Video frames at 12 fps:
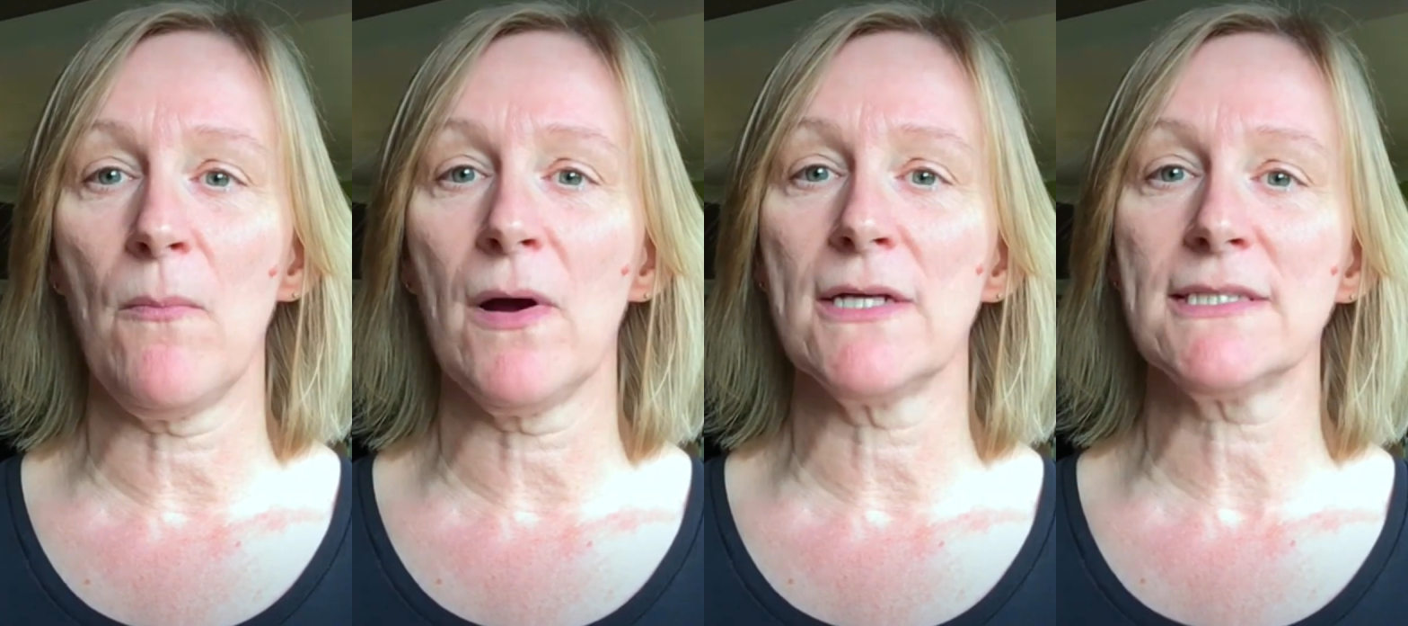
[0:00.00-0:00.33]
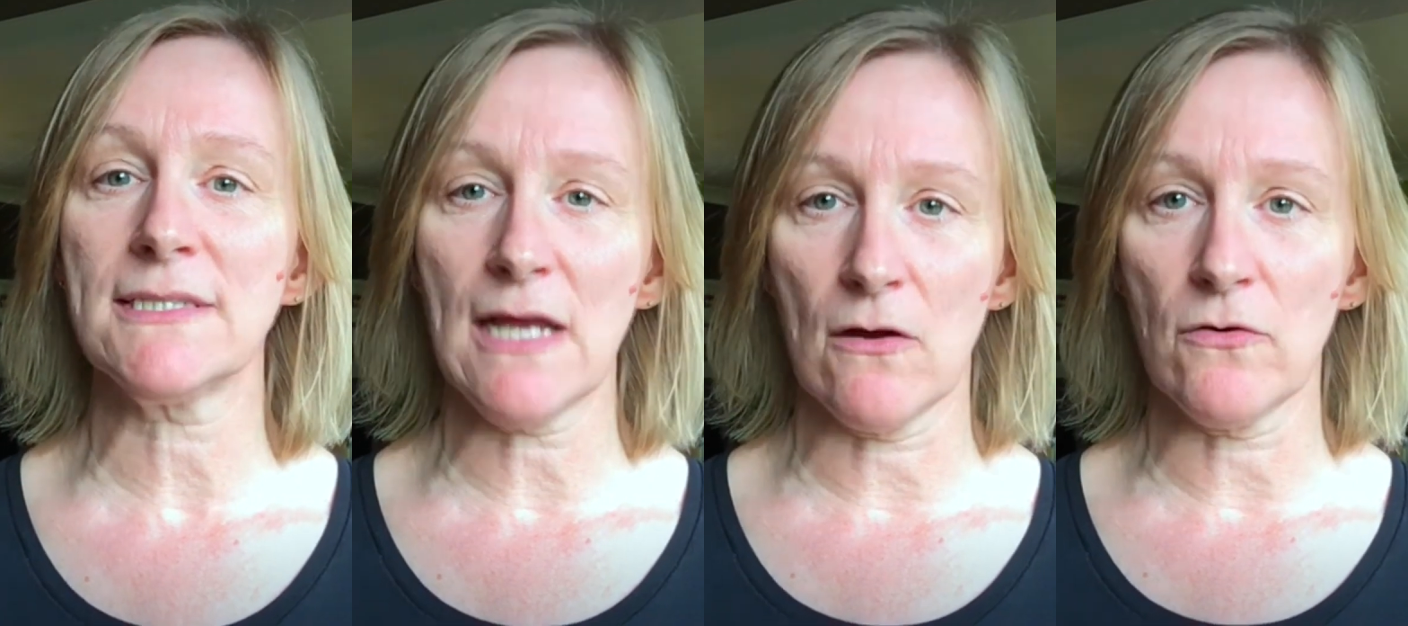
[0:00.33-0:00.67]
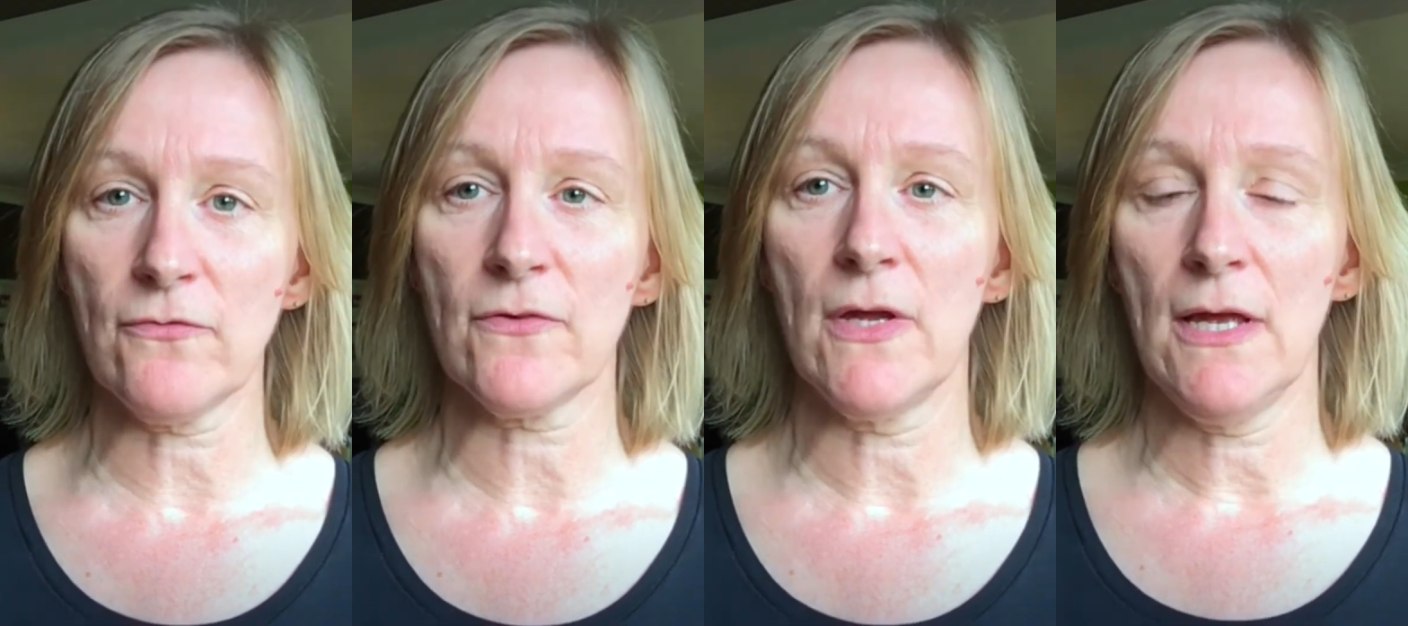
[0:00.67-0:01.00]

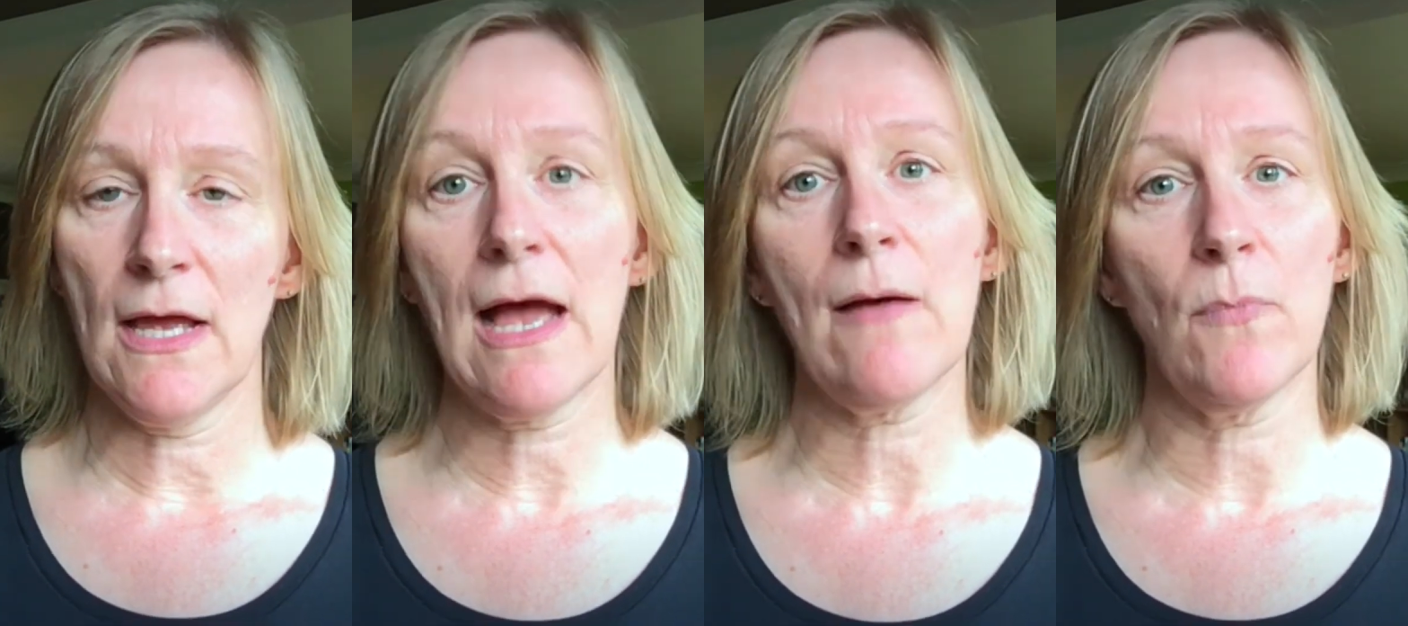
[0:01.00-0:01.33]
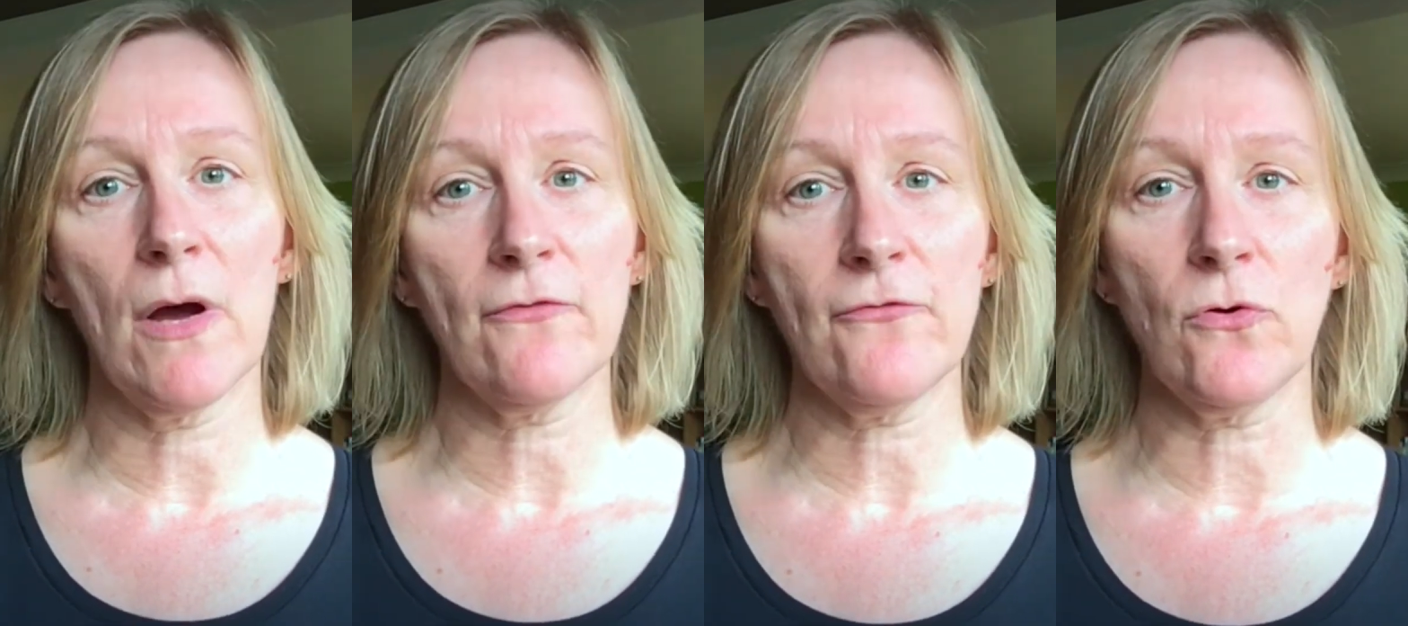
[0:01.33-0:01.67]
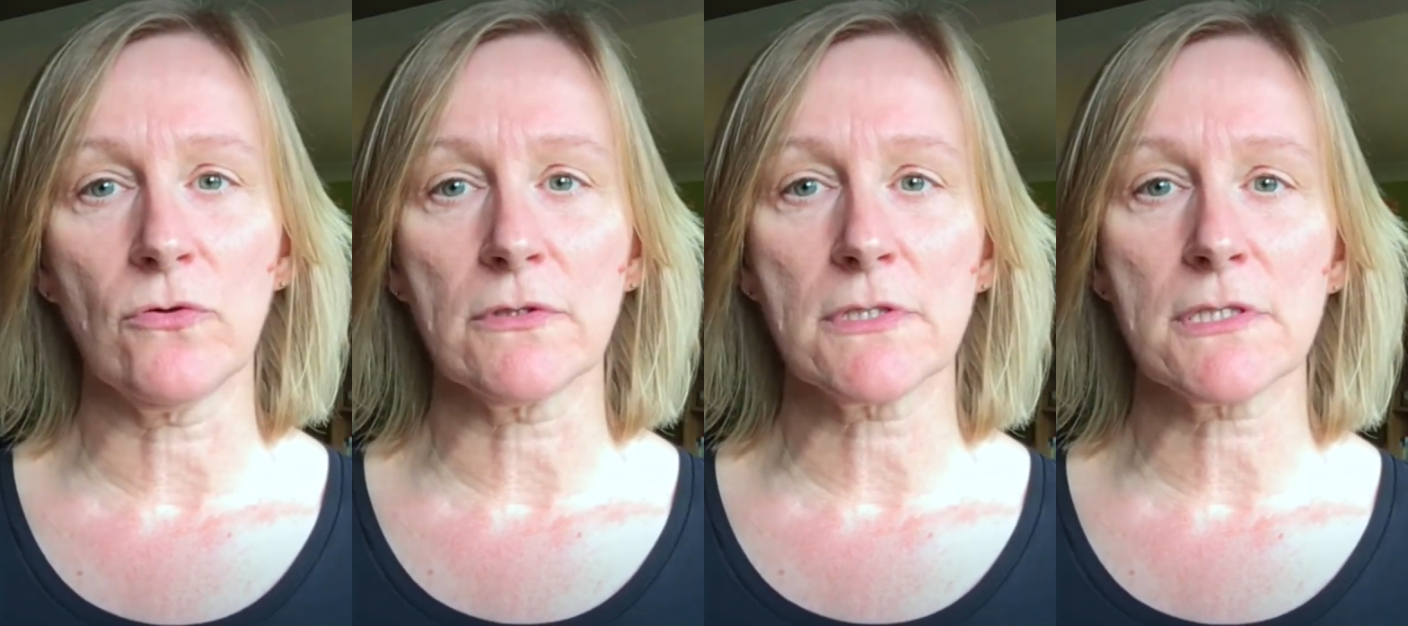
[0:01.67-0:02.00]
myself and my
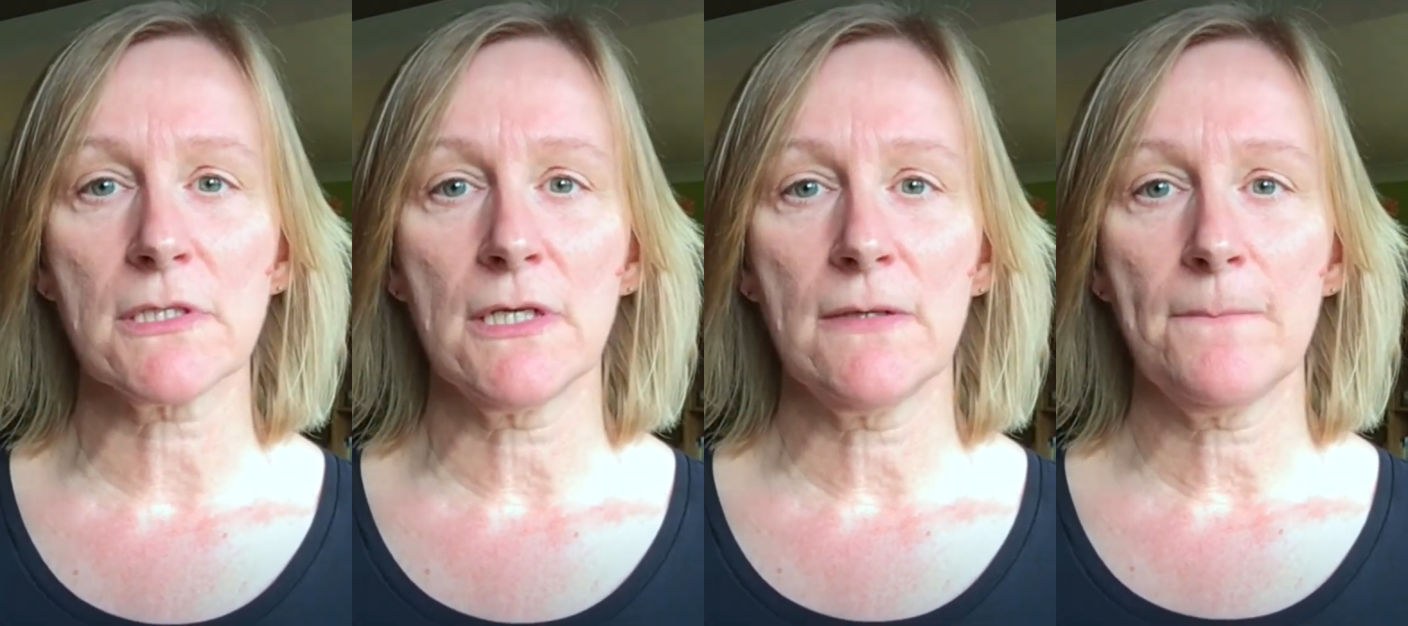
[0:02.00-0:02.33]
faults.